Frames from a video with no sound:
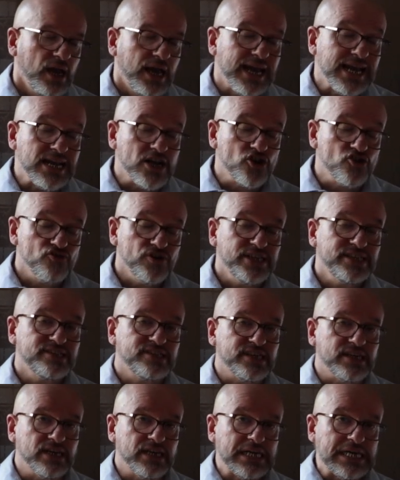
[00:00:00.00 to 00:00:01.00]

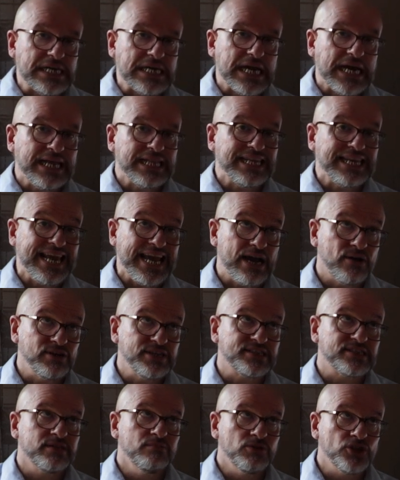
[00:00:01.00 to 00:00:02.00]
Increasingly, and now
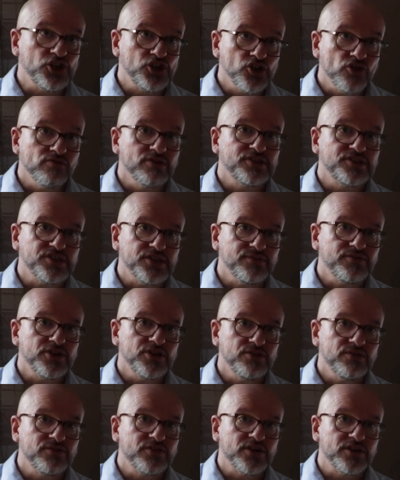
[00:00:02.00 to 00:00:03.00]
it's the majority of
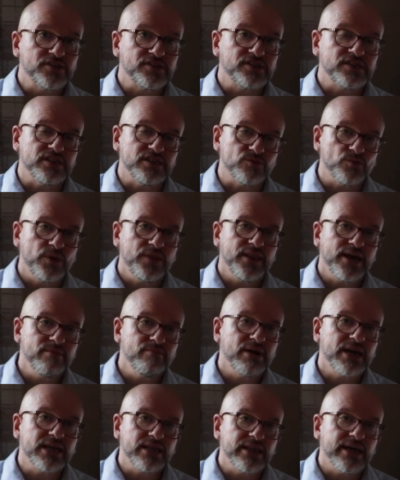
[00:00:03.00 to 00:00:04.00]
universities, when they
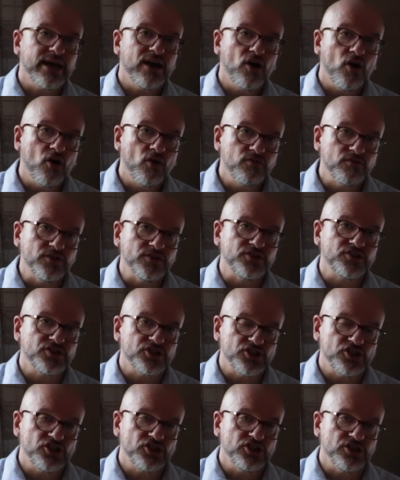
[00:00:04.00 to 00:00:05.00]
make their offers
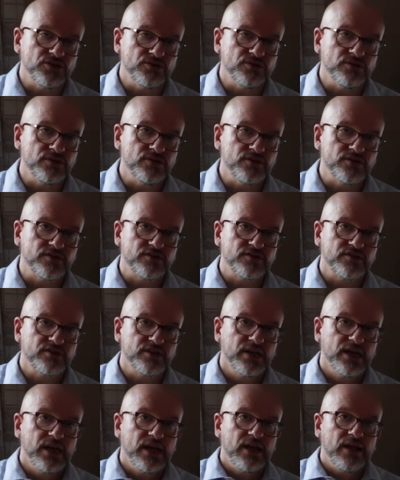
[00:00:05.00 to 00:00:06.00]
to students,
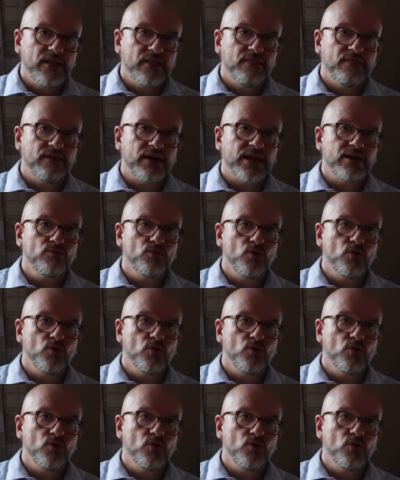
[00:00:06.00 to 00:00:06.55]
they